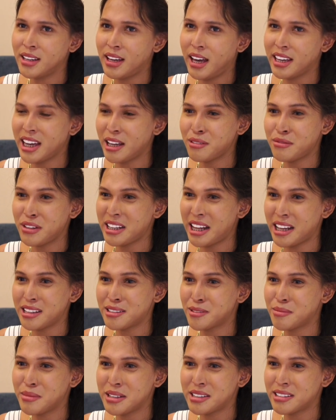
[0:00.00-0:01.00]
can't
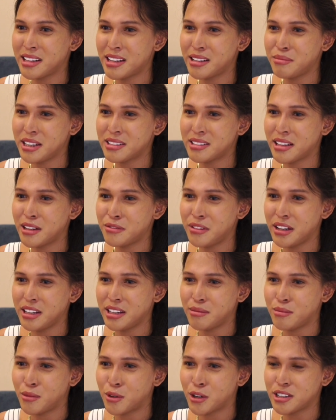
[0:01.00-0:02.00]
finance myself
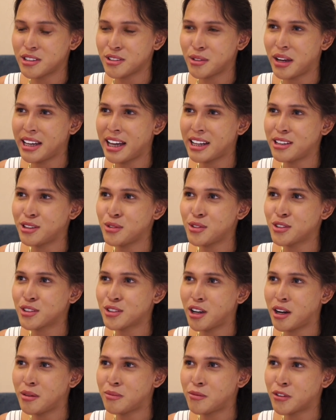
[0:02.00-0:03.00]
anymore. So I had to
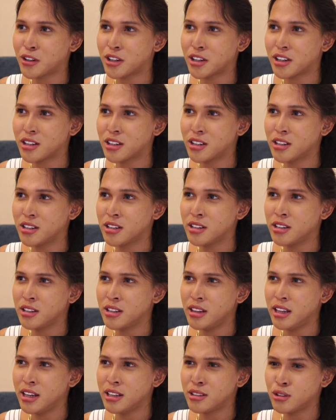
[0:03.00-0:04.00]
stop for
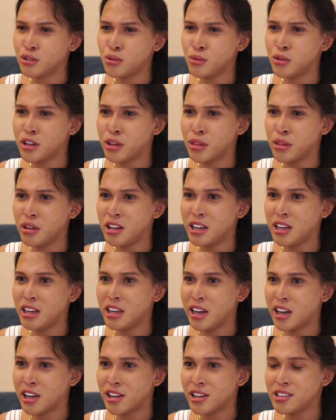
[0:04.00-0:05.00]
like 2 or 3
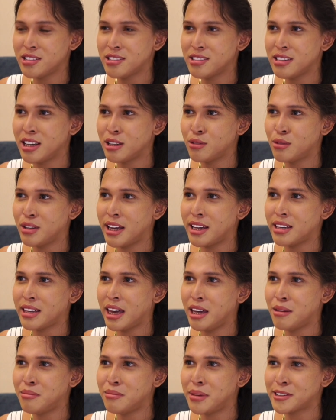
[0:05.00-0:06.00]
years. And then when I
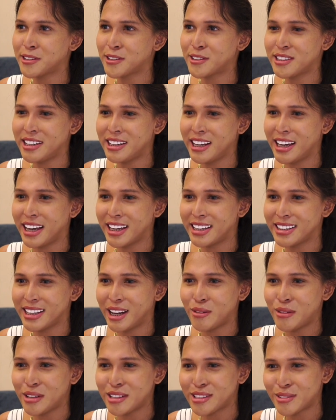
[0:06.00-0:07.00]
came back studying,
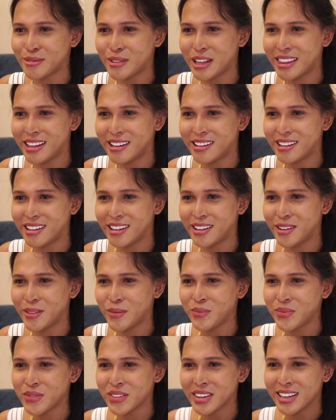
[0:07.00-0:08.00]
that was with the
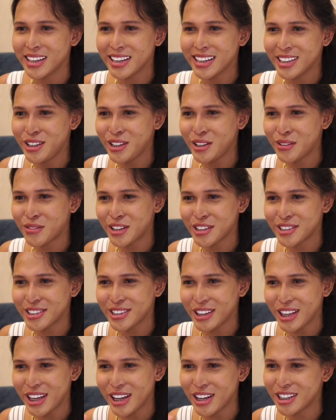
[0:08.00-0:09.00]

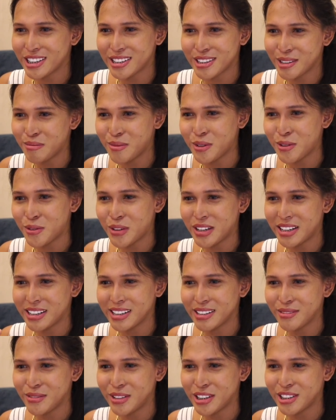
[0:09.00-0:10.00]
university here in Cebu,
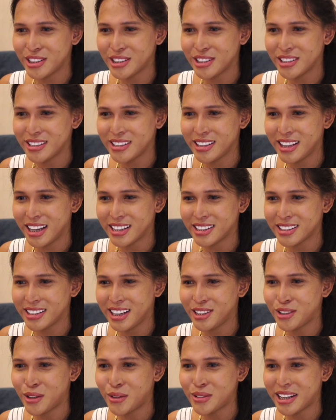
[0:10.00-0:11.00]
which like
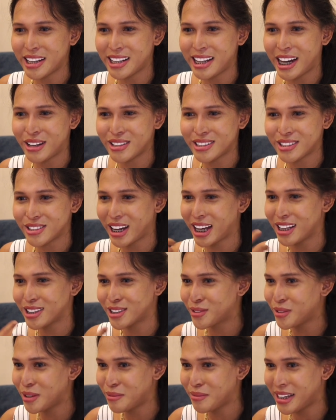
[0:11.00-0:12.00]
they don't allow
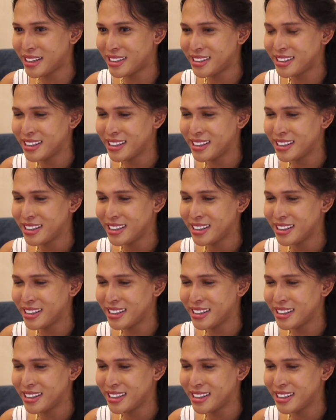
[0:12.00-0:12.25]
trans women.